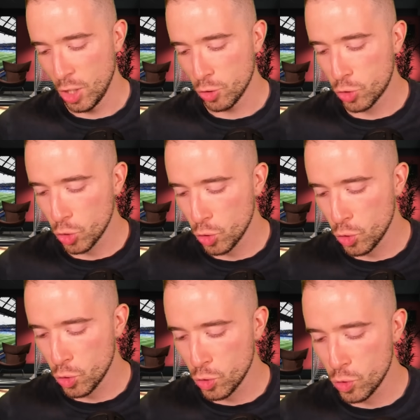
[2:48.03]

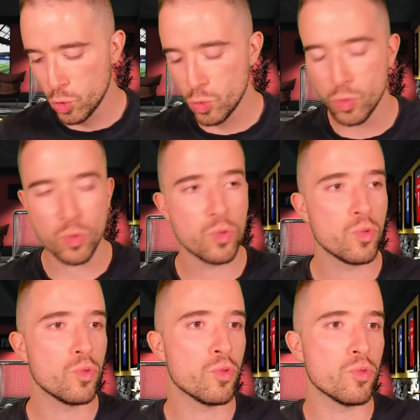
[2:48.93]

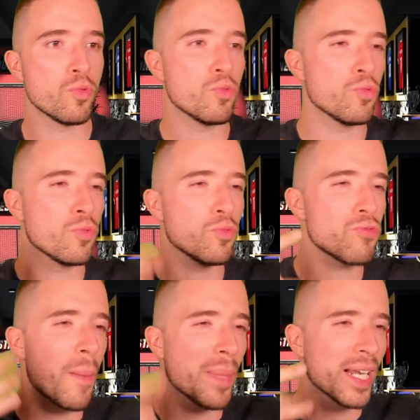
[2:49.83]
to
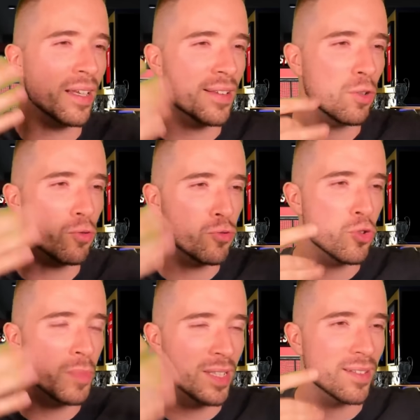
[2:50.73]
rumblings, little
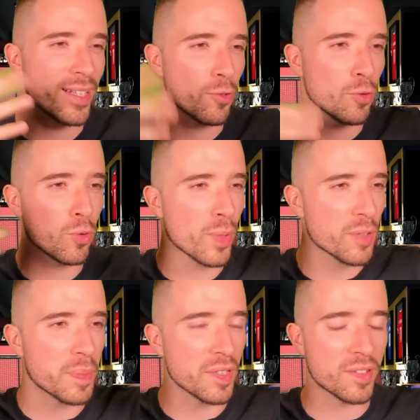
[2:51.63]
rumours, little
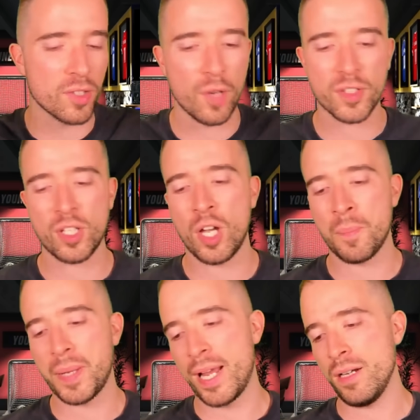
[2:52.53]
whispers of a certain
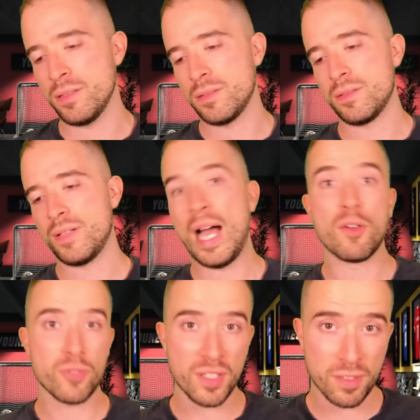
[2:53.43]
player,
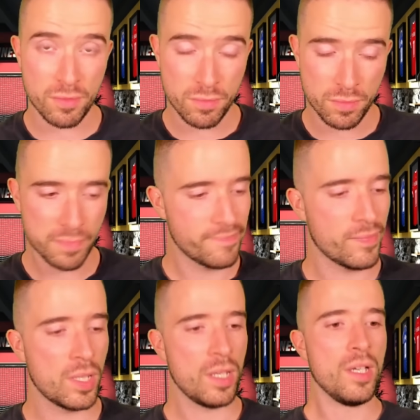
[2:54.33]
Alvarez,
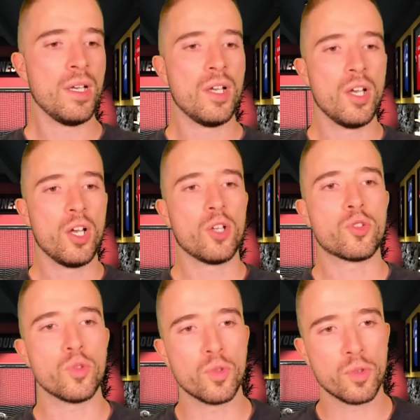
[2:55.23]

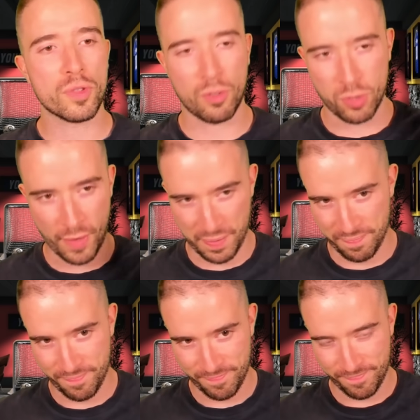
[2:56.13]
to John Duran.
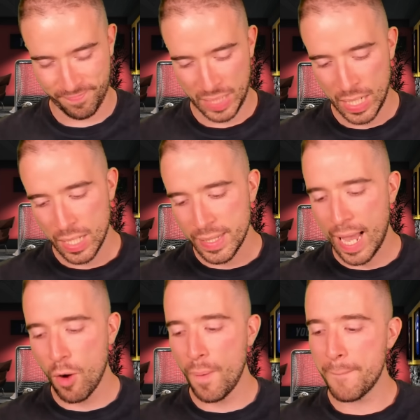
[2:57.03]

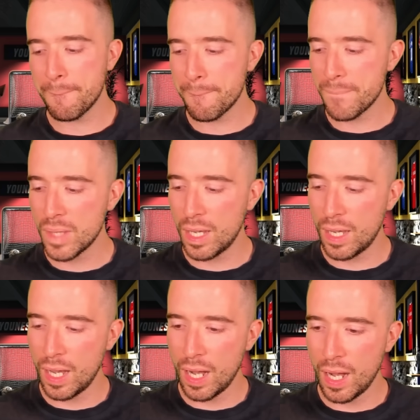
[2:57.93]
Now,
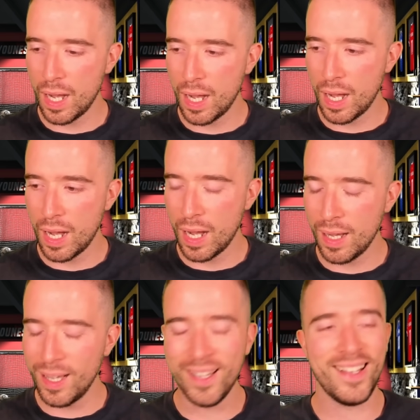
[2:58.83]

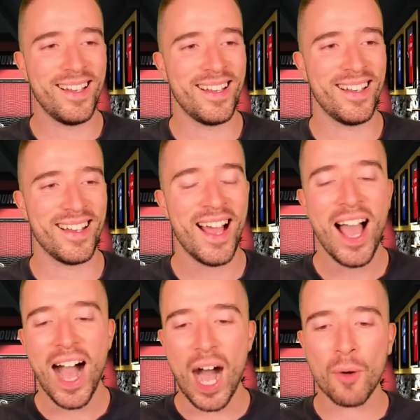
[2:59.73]
I
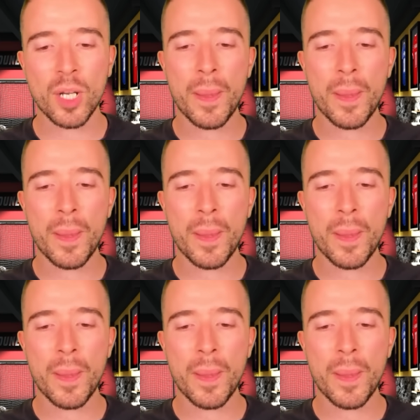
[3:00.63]
want to be